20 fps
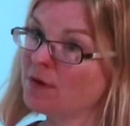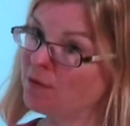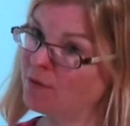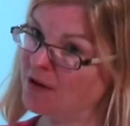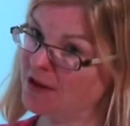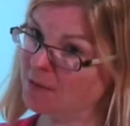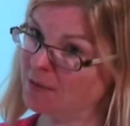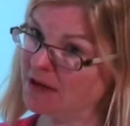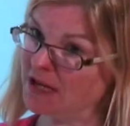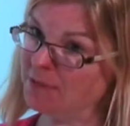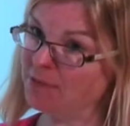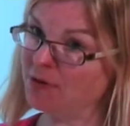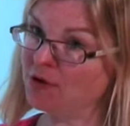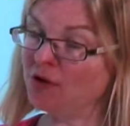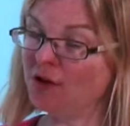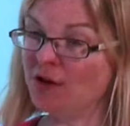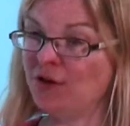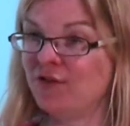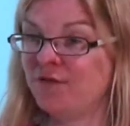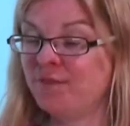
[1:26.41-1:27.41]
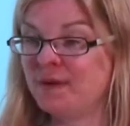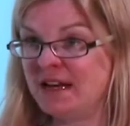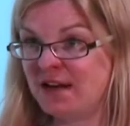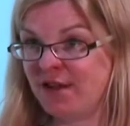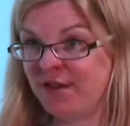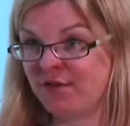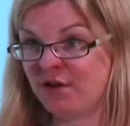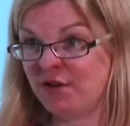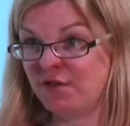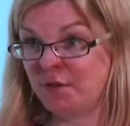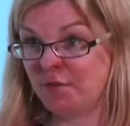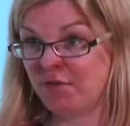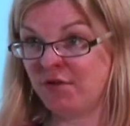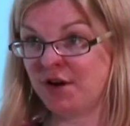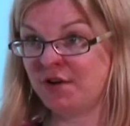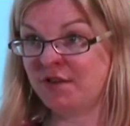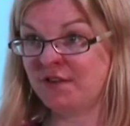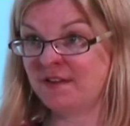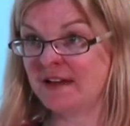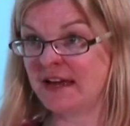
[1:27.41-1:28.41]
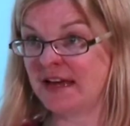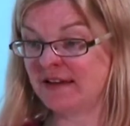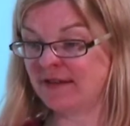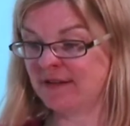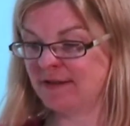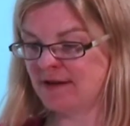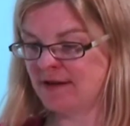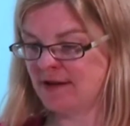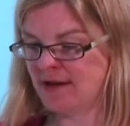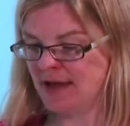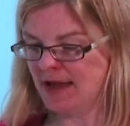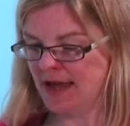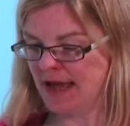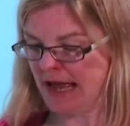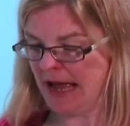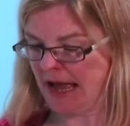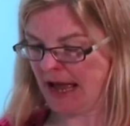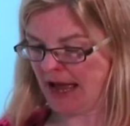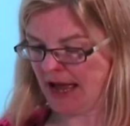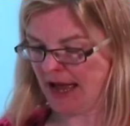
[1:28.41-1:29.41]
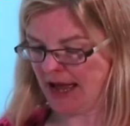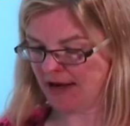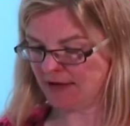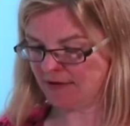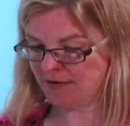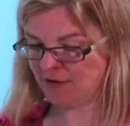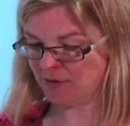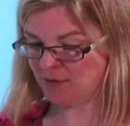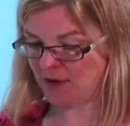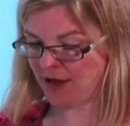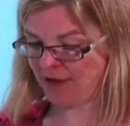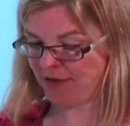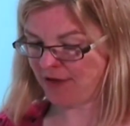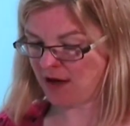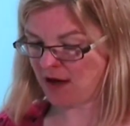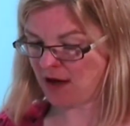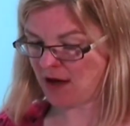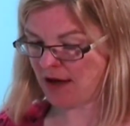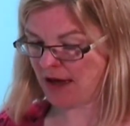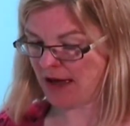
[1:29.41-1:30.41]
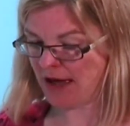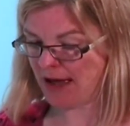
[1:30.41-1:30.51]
with people who've been through the process, and whether